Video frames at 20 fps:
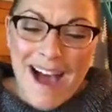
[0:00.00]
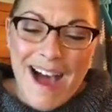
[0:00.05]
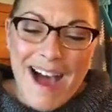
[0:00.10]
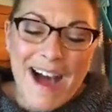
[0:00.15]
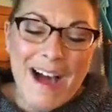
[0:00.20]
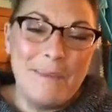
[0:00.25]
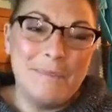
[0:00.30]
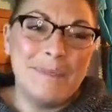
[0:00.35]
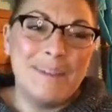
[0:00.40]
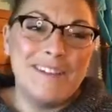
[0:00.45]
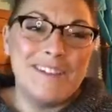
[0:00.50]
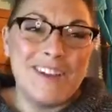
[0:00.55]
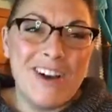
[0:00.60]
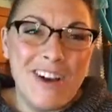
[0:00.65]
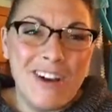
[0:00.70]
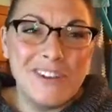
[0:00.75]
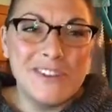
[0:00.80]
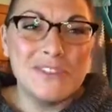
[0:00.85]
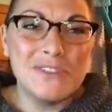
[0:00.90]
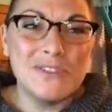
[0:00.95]
It's
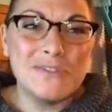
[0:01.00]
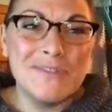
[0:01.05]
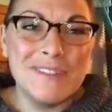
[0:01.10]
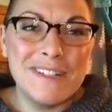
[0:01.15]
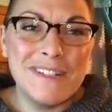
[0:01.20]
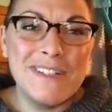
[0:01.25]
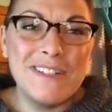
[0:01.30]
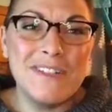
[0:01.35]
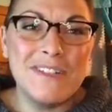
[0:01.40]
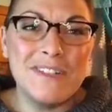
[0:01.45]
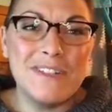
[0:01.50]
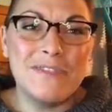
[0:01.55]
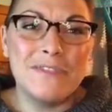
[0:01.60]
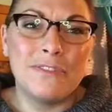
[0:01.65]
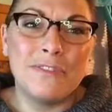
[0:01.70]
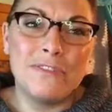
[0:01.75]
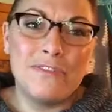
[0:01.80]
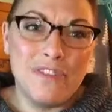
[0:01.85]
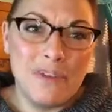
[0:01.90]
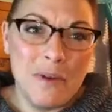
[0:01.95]
also really good
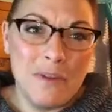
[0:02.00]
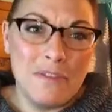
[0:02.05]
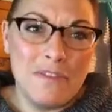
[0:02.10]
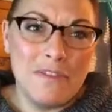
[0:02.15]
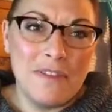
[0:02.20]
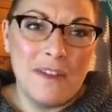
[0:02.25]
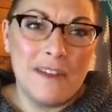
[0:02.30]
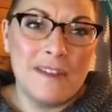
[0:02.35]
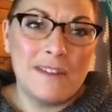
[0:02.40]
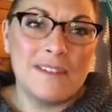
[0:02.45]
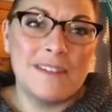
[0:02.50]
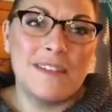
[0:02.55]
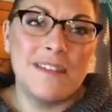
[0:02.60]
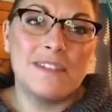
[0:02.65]
for a few other things.